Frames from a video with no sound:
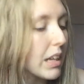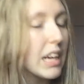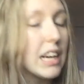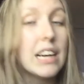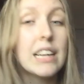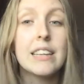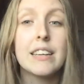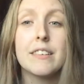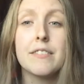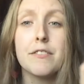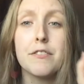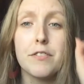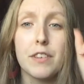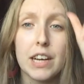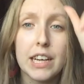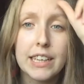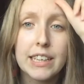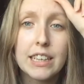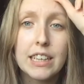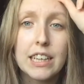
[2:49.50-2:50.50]
And then
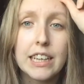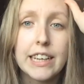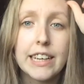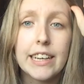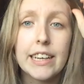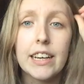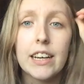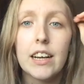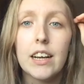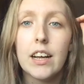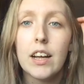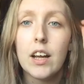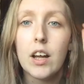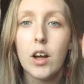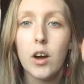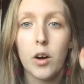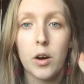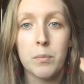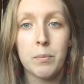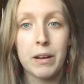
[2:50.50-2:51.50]
finally,
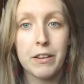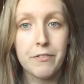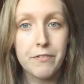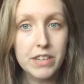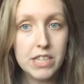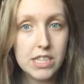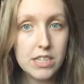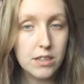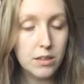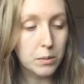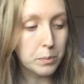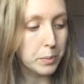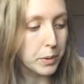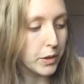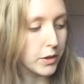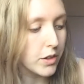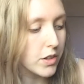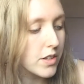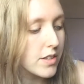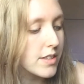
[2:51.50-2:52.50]
on my physical
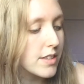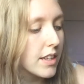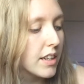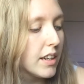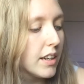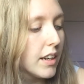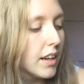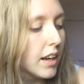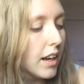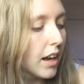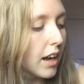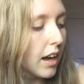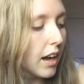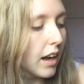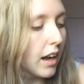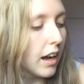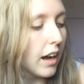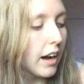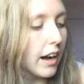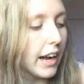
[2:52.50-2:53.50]
books,
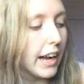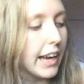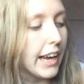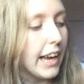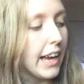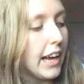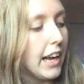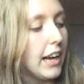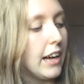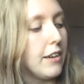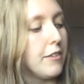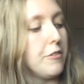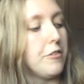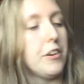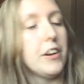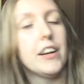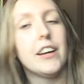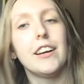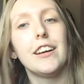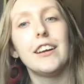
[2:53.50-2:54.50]
I have
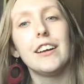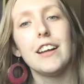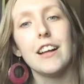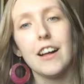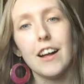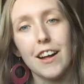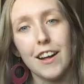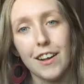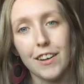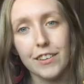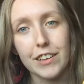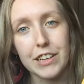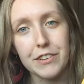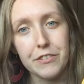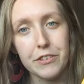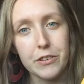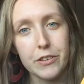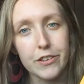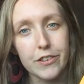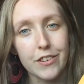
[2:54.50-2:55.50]
I'll Give
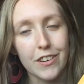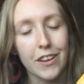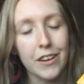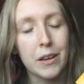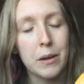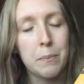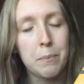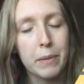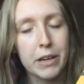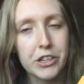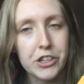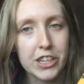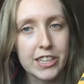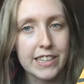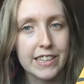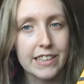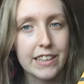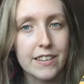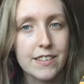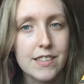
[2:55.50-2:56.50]
You the Sun by
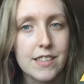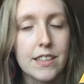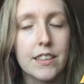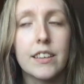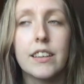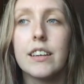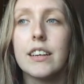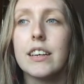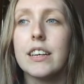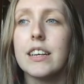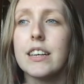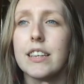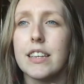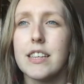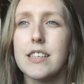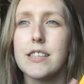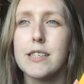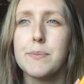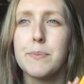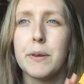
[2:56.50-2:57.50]
Jandy Nelson.
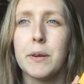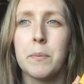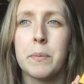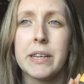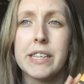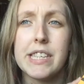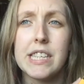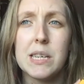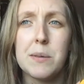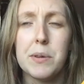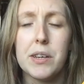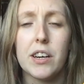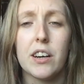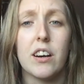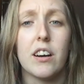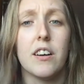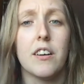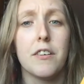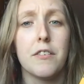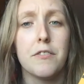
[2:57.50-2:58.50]
This has been on my
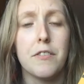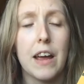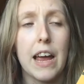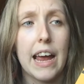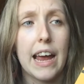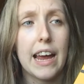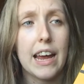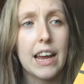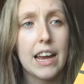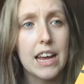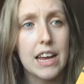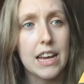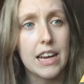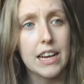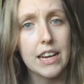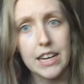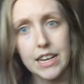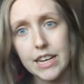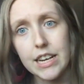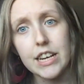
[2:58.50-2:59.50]
TBR for
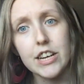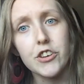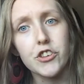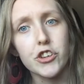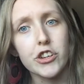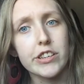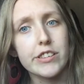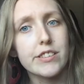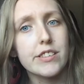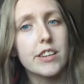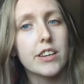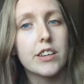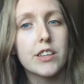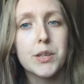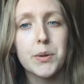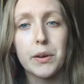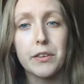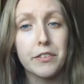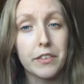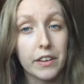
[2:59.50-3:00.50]
ages,
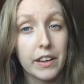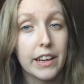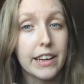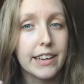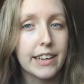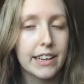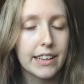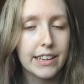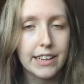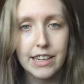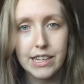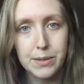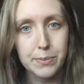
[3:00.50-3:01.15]
so I feel like it's